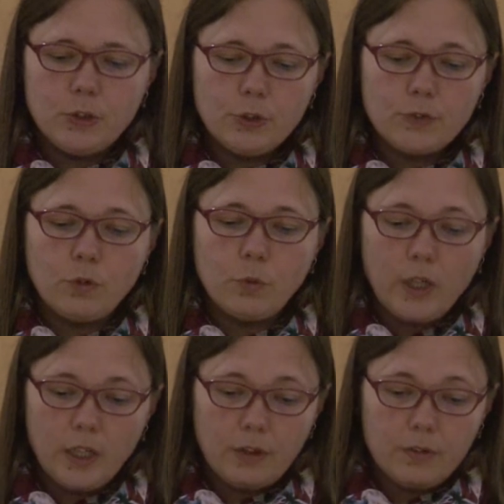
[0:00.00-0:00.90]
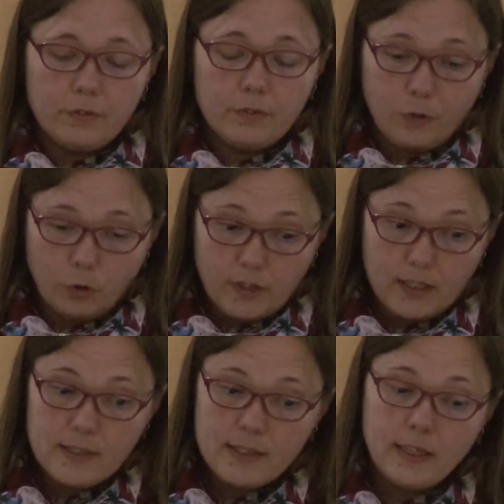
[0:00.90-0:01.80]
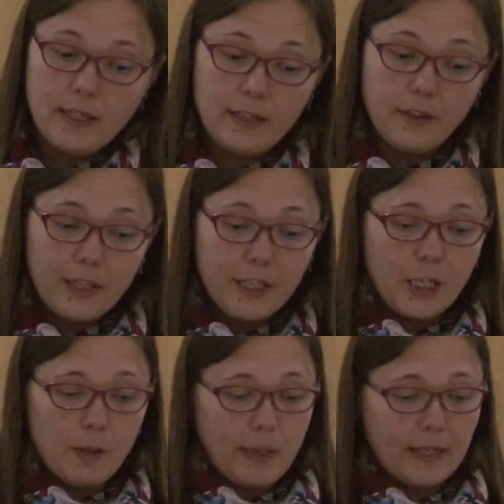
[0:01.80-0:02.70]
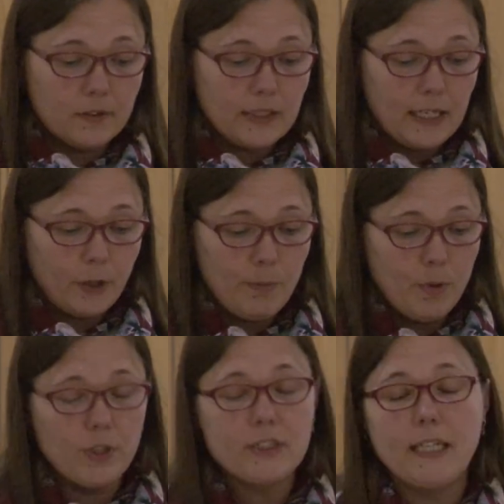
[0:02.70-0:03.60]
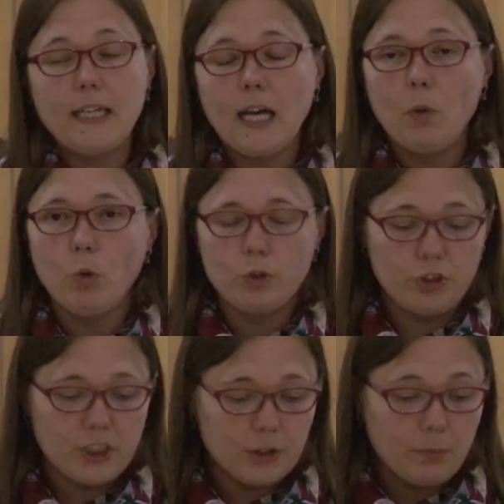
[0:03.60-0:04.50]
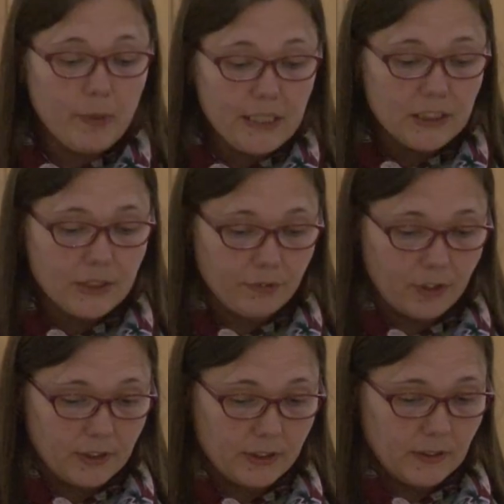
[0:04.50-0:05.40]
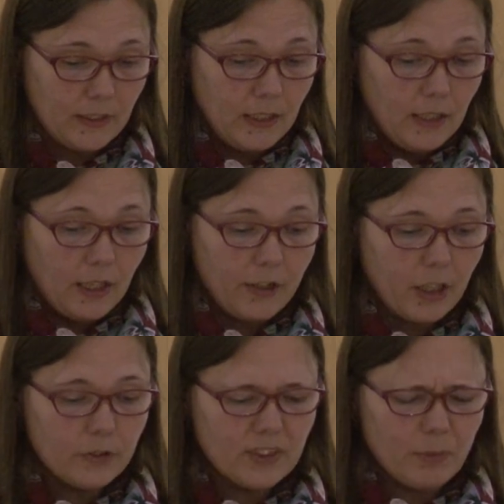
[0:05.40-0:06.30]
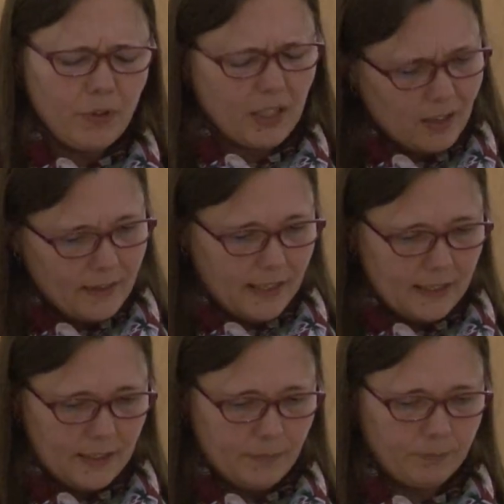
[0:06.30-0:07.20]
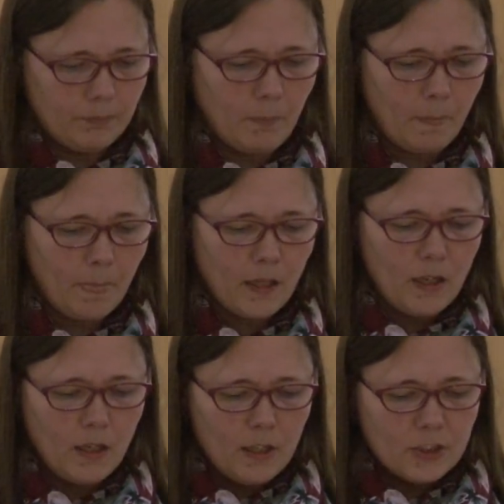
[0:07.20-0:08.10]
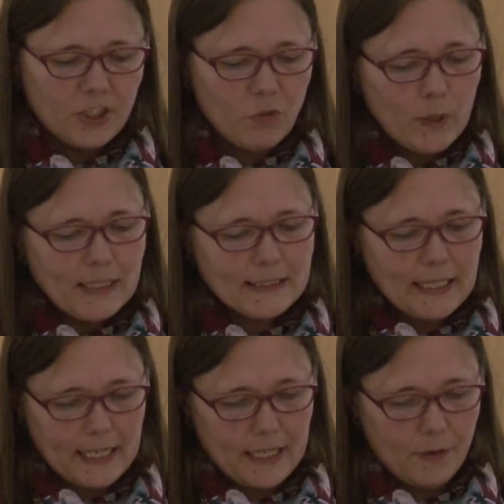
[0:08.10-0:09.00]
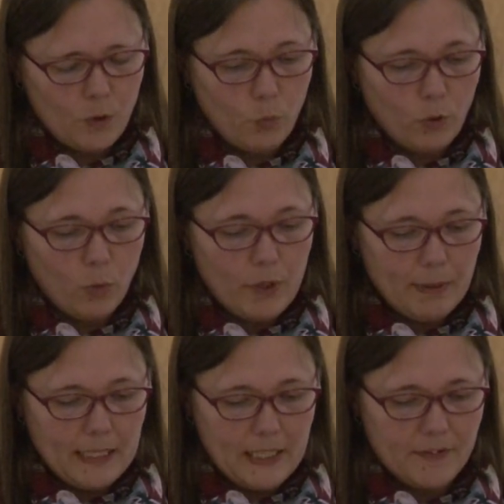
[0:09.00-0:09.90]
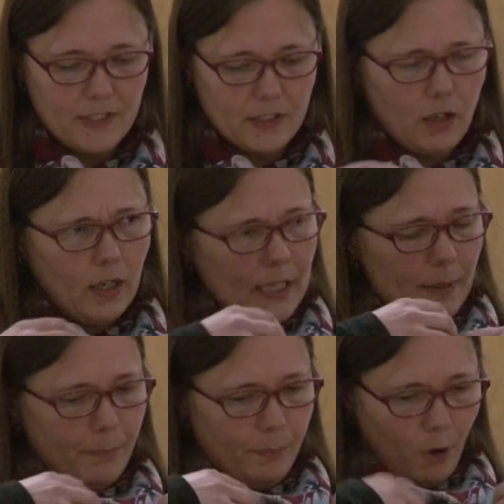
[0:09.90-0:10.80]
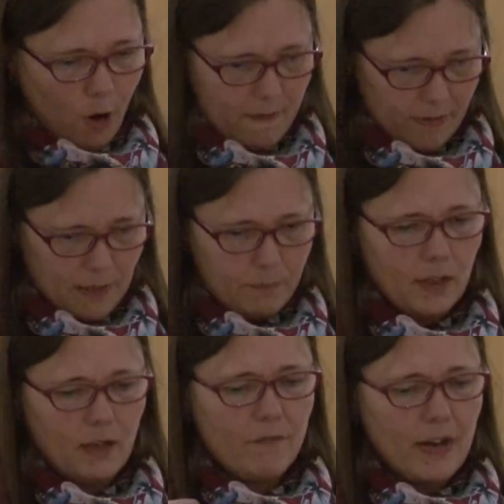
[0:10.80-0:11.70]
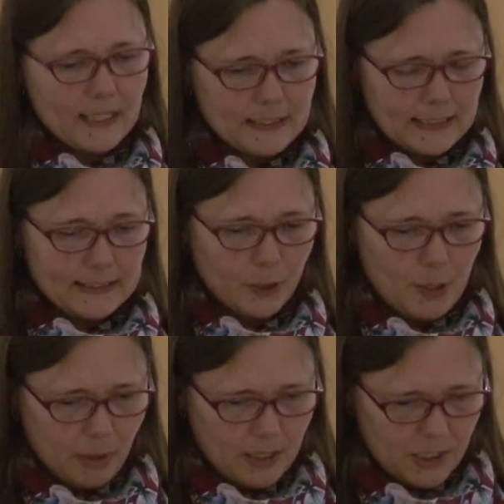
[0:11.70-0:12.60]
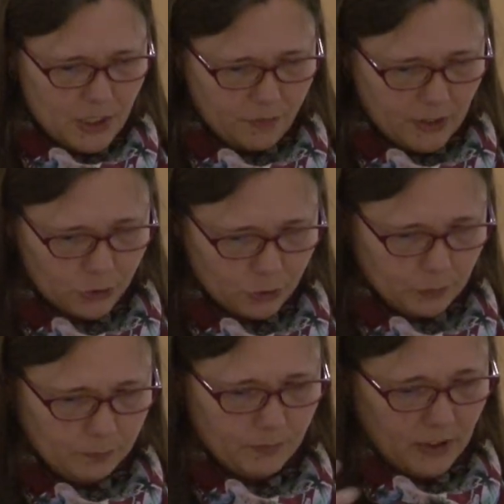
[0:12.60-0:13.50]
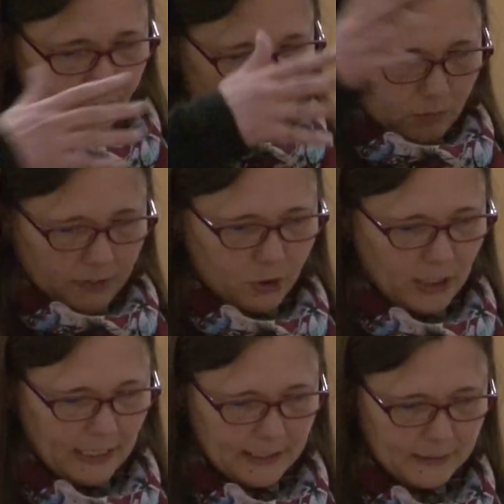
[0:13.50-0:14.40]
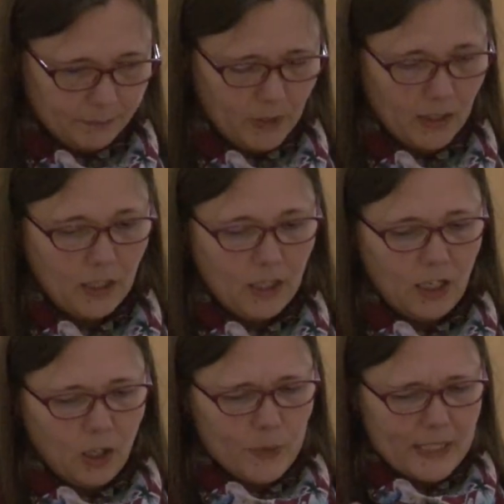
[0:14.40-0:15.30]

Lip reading: useful work for us in thinking about our community and what tradition means for us. And that goes something like this. So if we say that what we believe is entirely private and validated only by the individual, even if shared, and we